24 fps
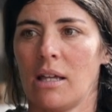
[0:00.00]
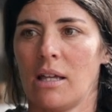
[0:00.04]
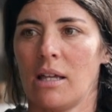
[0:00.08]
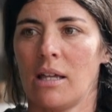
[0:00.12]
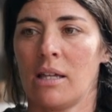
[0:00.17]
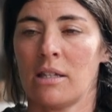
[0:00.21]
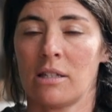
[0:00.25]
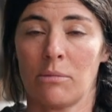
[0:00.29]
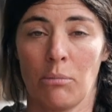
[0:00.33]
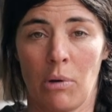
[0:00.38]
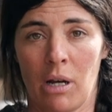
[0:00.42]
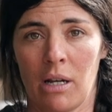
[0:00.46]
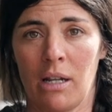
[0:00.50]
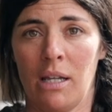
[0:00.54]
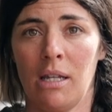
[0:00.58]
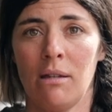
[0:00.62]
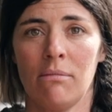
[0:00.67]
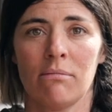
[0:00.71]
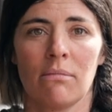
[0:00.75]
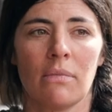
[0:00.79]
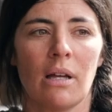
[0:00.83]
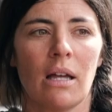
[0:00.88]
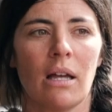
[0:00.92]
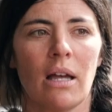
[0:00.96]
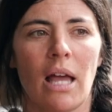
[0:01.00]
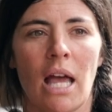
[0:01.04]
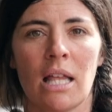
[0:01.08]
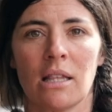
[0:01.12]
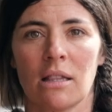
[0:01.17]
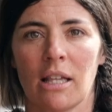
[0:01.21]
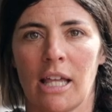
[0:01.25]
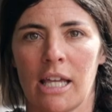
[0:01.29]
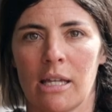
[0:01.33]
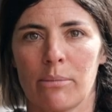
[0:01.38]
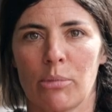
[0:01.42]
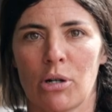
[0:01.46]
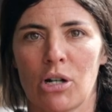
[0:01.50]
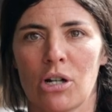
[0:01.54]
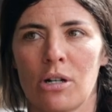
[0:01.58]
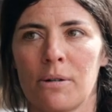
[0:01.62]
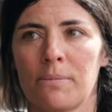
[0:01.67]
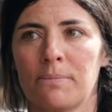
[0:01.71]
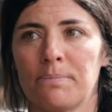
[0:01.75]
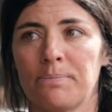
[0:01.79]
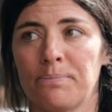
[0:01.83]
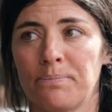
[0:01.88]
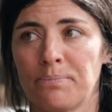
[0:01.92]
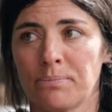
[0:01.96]
is money and labor
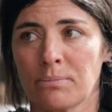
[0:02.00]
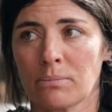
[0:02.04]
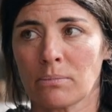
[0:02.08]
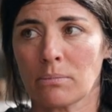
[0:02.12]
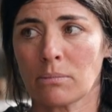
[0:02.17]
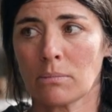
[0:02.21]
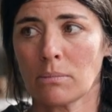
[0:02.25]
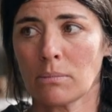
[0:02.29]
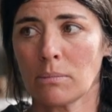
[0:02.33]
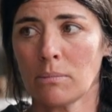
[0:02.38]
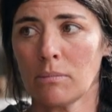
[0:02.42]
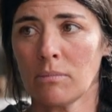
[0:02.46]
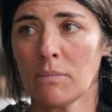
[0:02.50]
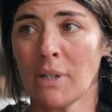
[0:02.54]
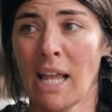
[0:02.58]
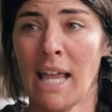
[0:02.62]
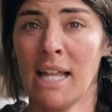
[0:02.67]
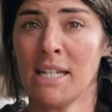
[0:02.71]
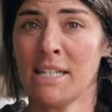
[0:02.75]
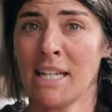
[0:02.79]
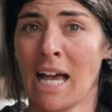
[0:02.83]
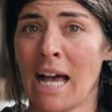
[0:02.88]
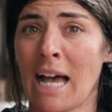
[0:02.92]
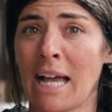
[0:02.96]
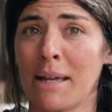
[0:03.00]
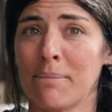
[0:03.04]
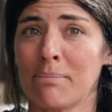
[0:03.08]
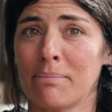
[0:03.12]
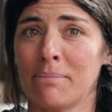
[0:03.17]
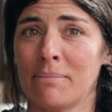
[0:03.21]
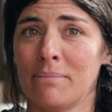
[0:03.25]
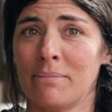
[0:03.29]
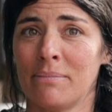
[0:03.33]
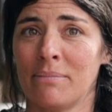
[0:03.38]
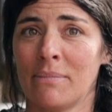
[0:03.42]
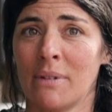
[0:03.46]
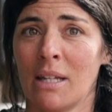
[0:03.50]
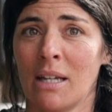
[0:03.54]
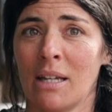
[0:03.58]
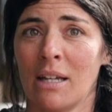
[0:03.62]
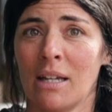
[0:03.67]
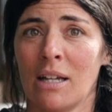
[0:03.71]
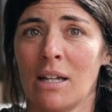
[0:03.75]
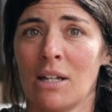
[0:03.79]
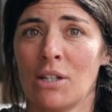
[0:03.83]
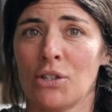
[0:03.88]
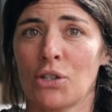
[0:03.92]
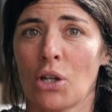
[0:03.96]
and time.
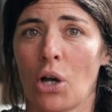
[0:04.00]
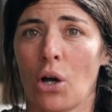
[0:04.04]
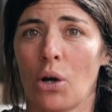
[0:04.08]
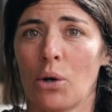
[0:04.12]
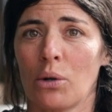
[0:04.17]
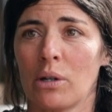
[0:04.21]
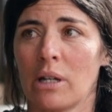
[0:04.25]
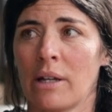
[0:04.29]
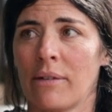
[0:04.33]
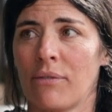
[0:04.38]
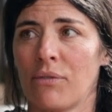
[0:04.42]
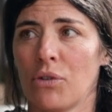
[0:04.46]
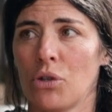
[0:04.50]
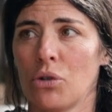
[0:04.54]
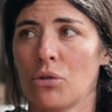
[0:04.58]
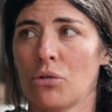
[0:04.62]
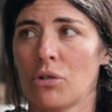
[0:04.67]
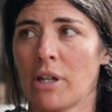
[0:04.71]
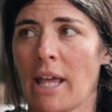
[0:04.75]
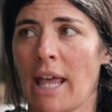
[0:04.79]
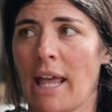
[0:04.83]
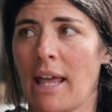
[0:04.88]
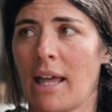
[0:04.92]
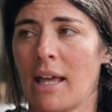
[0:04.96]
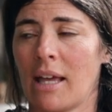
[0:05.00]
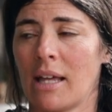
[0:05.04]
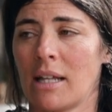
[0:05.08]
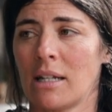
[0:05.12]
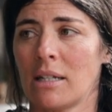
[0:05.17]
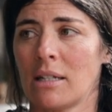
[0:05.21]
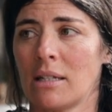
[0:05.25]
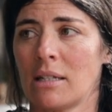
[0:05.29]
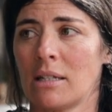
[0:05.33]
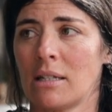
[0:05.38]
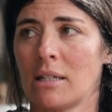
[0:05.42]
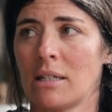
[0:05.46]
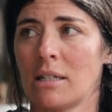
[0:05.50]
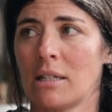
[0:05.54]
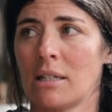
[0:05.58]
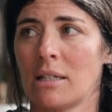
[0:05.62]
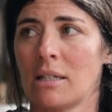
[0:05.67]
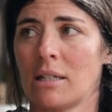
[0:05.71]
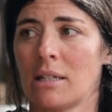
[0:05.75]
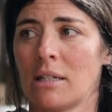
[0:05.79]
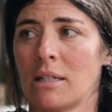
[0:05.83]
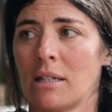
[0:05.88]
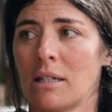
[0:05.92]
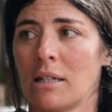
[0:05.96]
So if you can
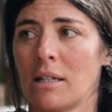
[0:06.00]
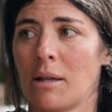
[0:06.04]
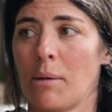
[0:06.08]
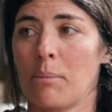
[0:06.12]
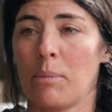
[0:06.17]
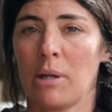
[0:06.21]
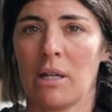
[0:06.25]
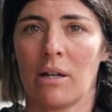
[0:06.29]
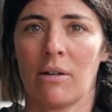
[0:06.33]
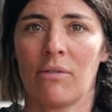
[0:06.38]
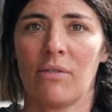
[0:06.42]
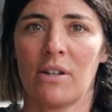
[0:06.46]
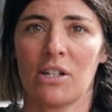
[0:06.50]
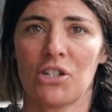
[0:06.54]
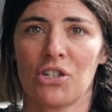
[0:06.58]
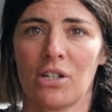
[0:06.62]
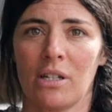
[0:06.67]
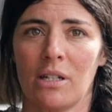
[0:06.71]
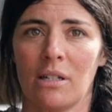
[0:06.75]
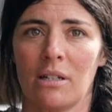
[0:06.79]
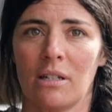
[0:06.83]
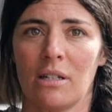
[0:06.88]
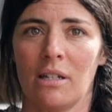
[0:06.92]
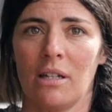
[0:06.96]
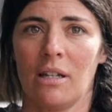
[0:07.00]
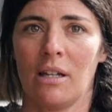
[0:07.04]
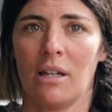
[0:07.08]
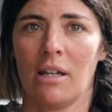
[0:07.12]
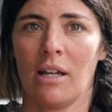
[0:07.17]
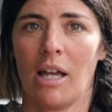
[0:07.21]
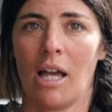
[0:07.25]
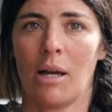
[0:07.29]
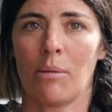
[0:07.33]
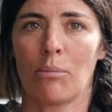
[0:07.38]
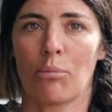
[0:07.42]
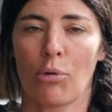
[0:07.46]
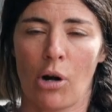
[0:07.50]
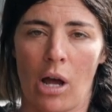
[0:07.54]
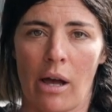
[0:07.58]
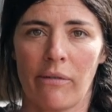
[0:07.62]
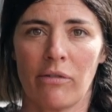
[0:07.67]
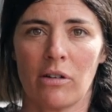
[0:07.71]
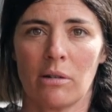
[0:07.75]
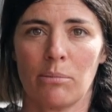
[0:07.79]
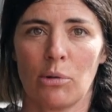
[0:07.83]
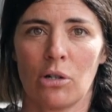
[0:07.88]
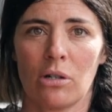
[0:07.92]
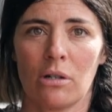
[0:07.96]
be efficient and
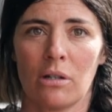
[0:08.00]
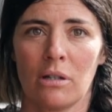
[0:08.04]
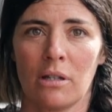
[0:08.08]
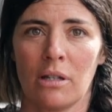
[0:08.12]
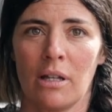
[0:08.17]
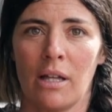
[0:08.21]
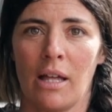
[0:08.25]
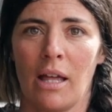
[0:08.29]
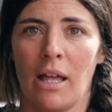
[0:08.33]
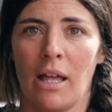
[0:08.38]
profitable